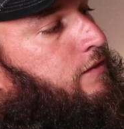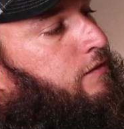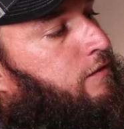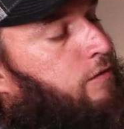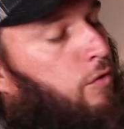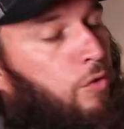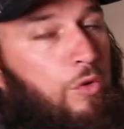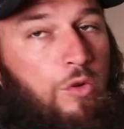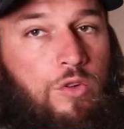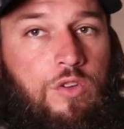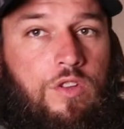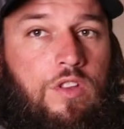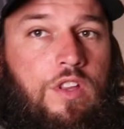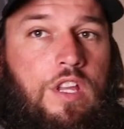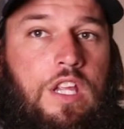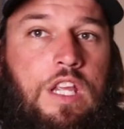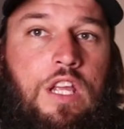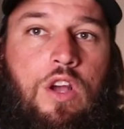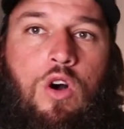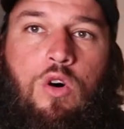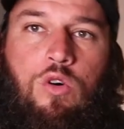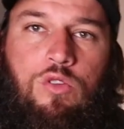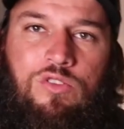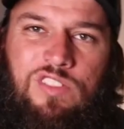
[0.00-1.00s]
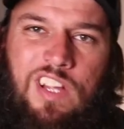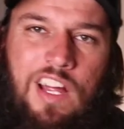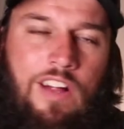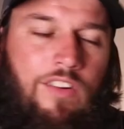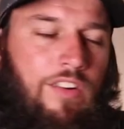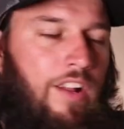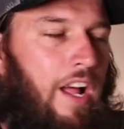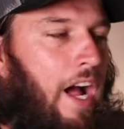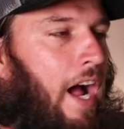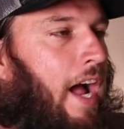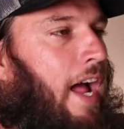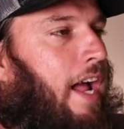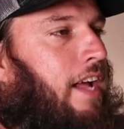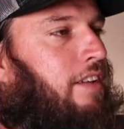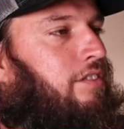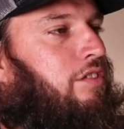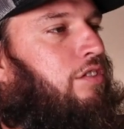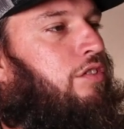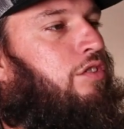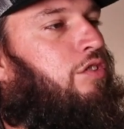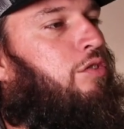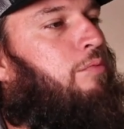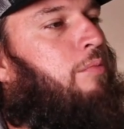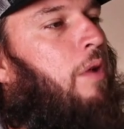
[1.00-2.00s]
for the Old Town kayaks
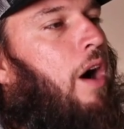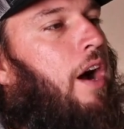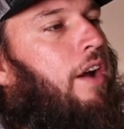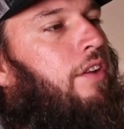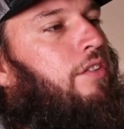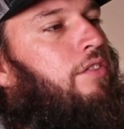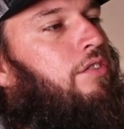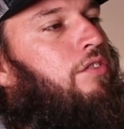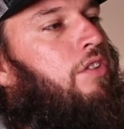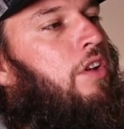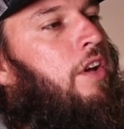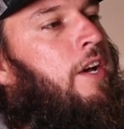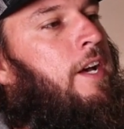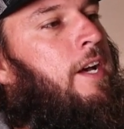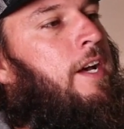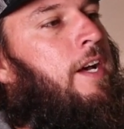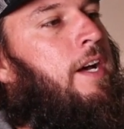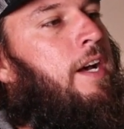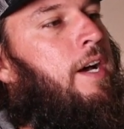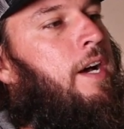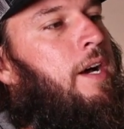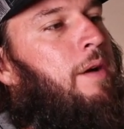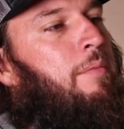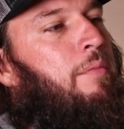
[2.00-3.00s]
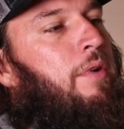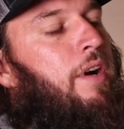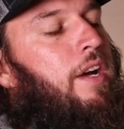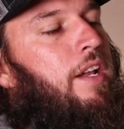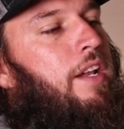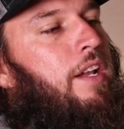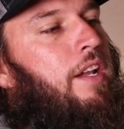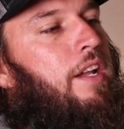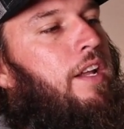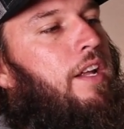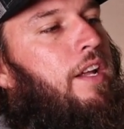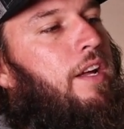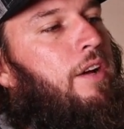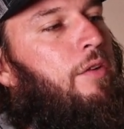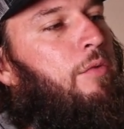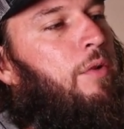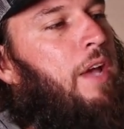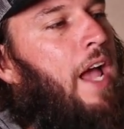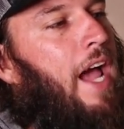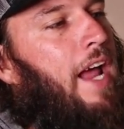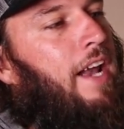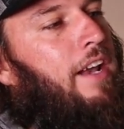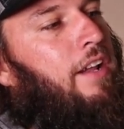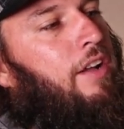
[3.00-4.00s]
and new models. But
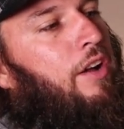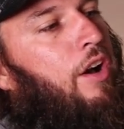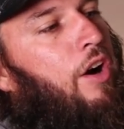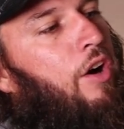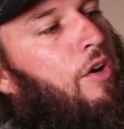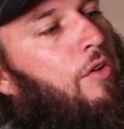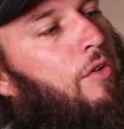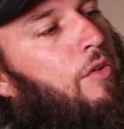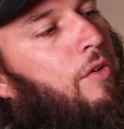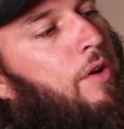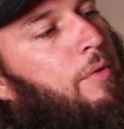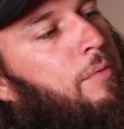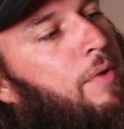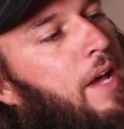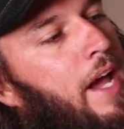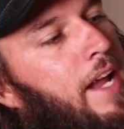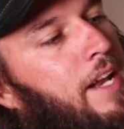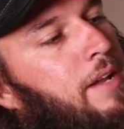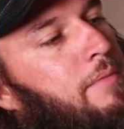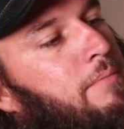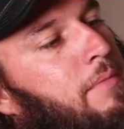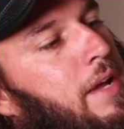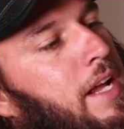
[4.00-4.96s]
we had to go and we had to